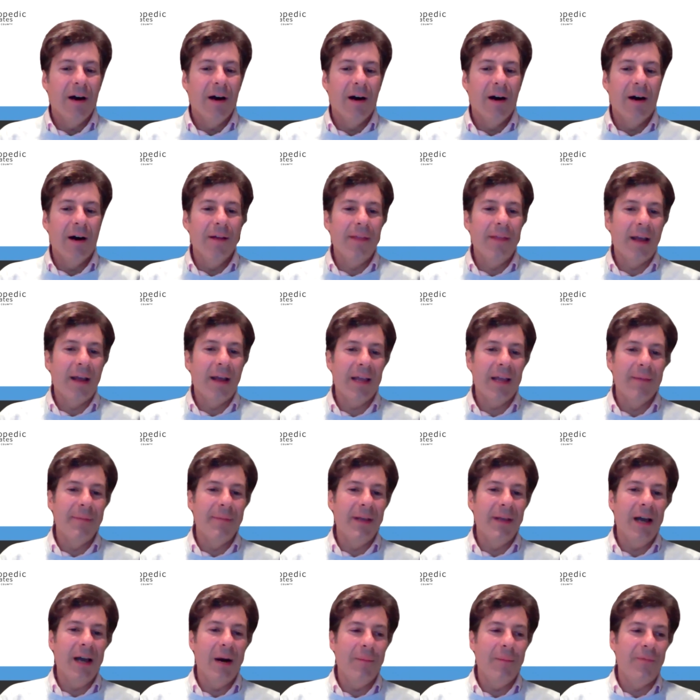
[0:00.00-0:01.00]
that can
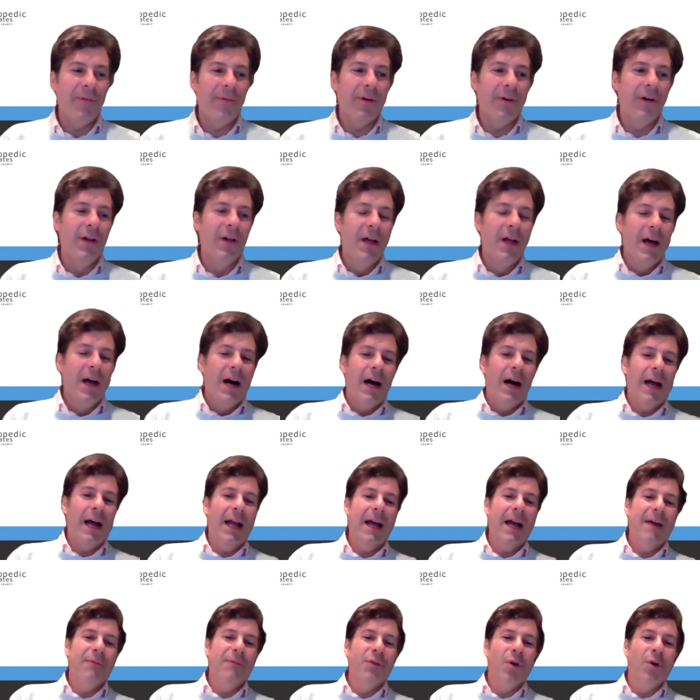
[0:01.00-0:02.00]
be helpful. I
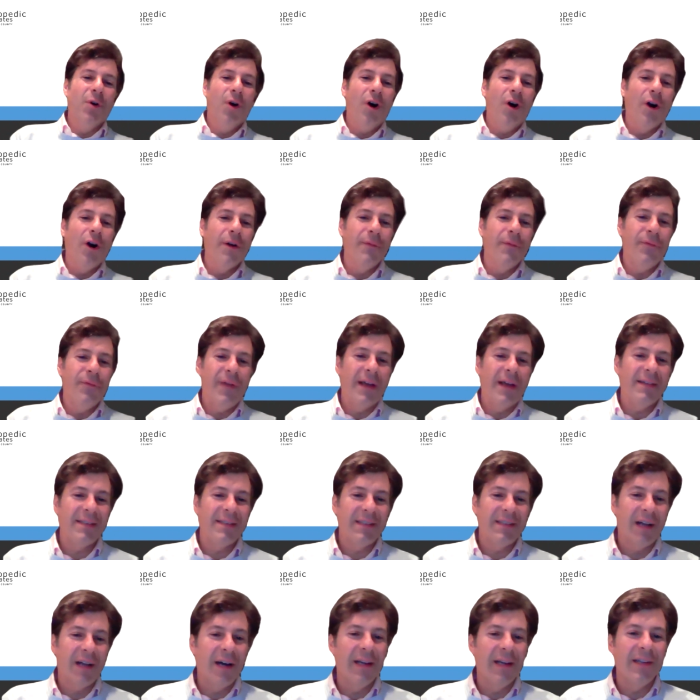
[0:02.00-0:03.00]
have no hard and
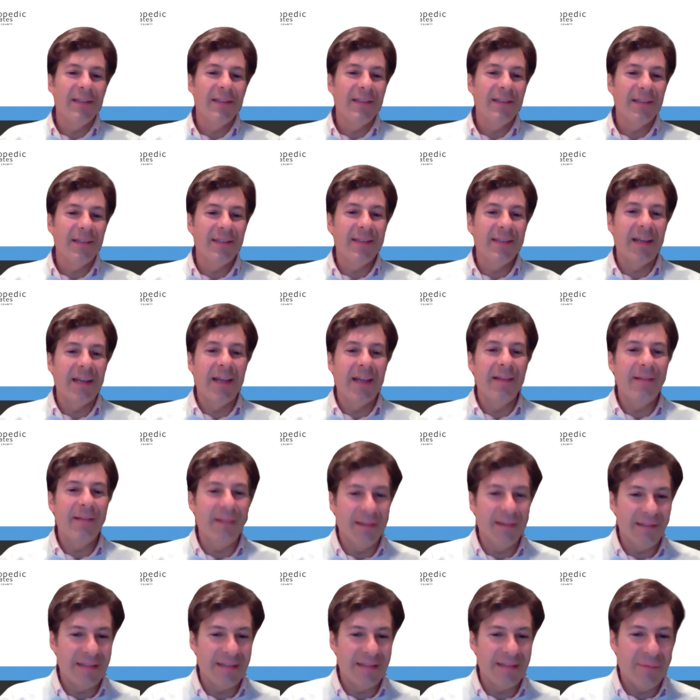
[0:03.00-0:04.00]
fast studies to say
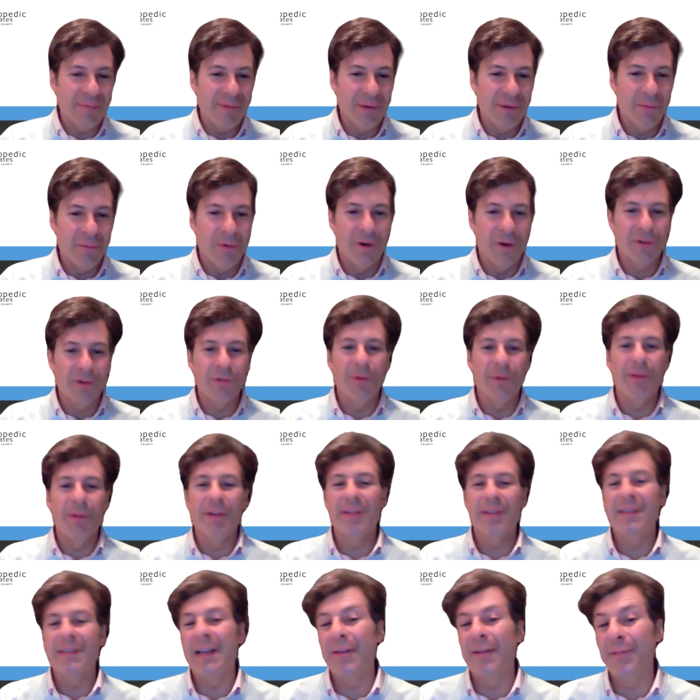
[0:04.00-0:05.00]
this definitely works or
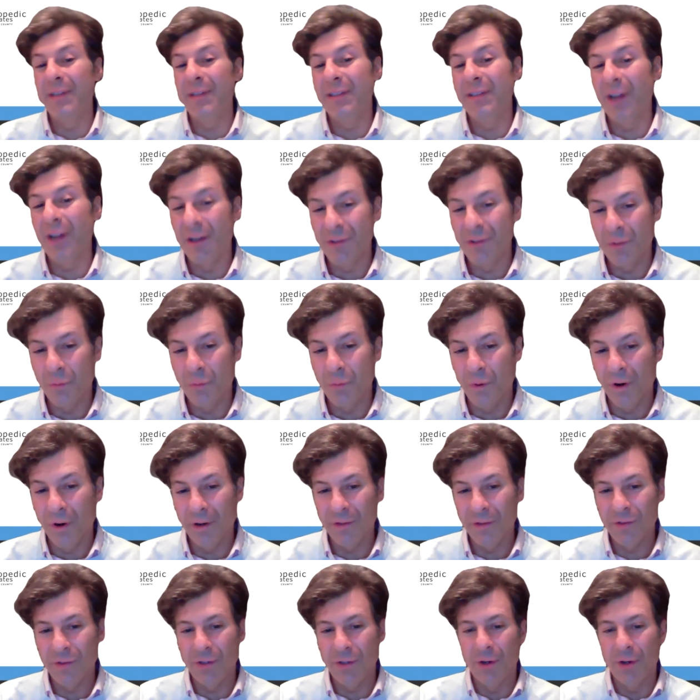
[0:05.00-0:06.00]
this definitely doesn't
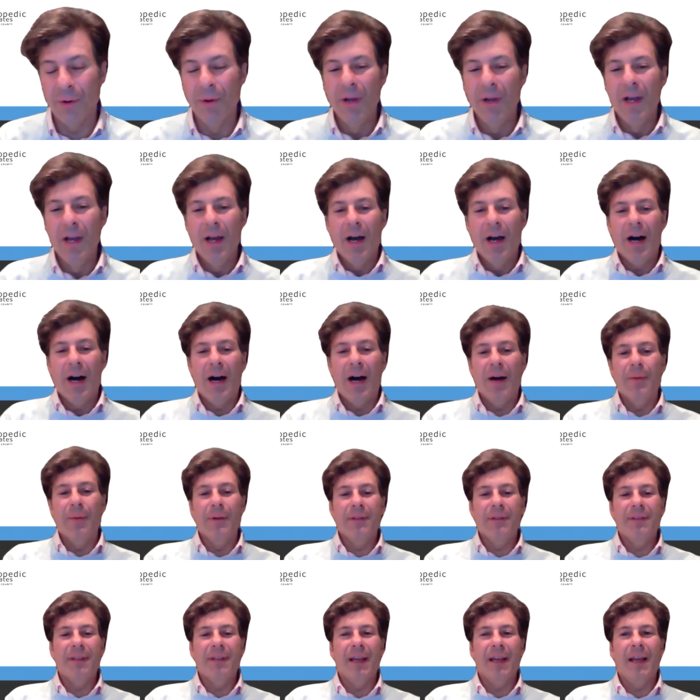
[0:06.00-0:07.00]
work. So I
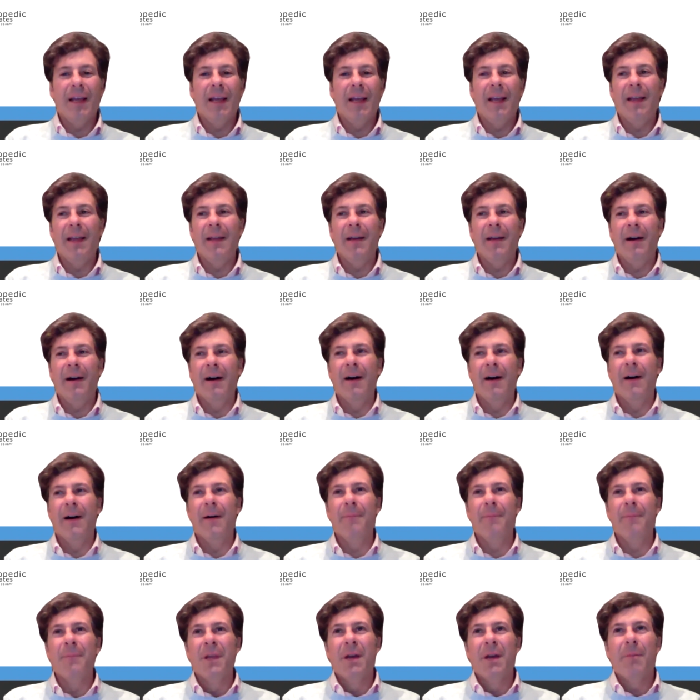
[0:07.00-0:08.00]
would say
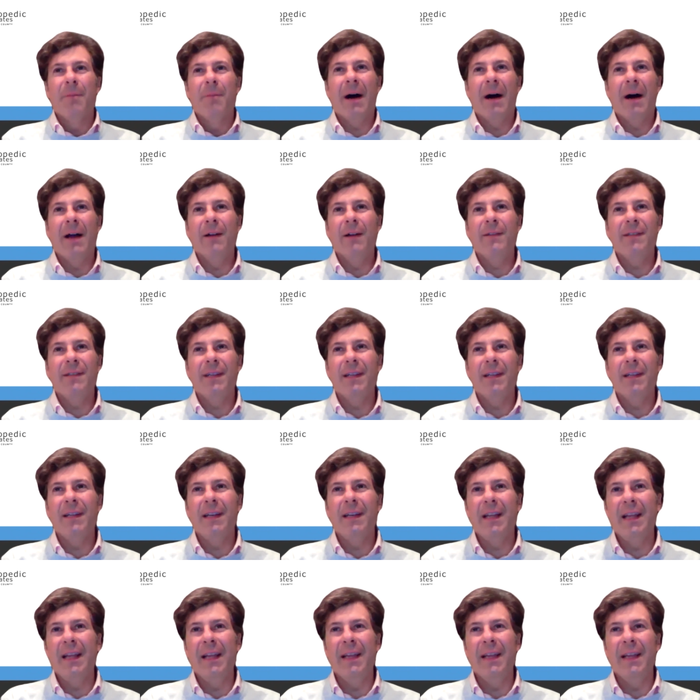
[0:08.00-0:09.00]

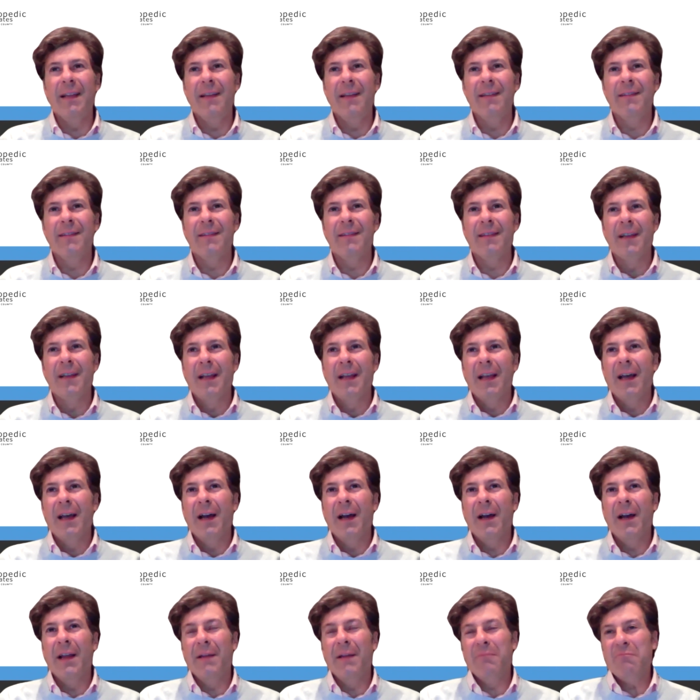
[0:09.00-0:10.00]
biotin is
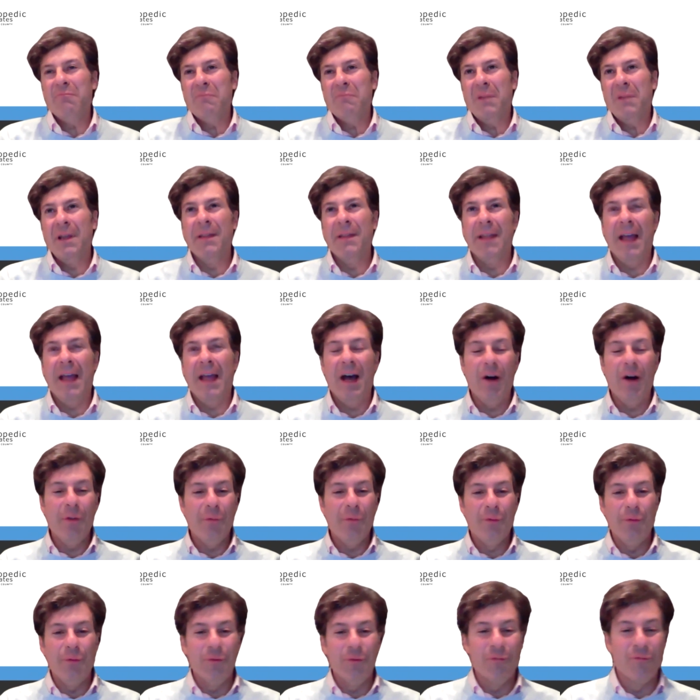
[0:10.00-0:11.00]
in the
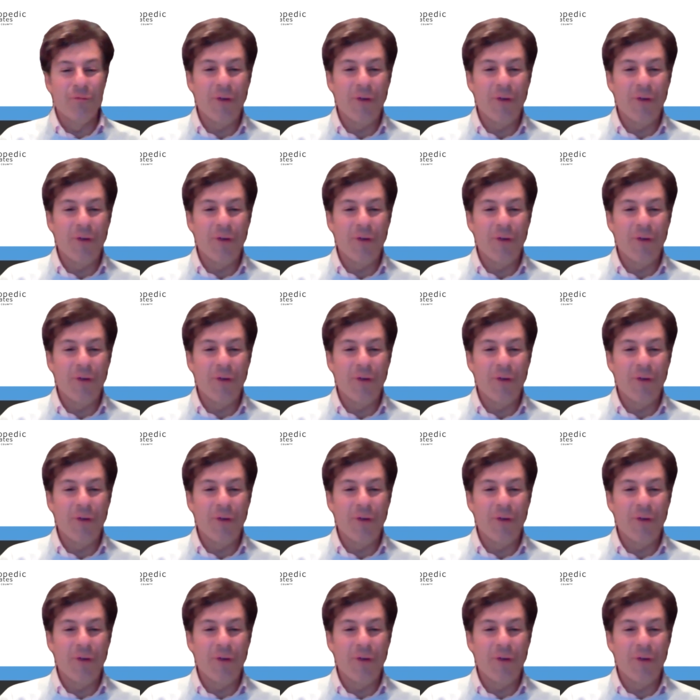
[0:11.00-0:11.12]
health food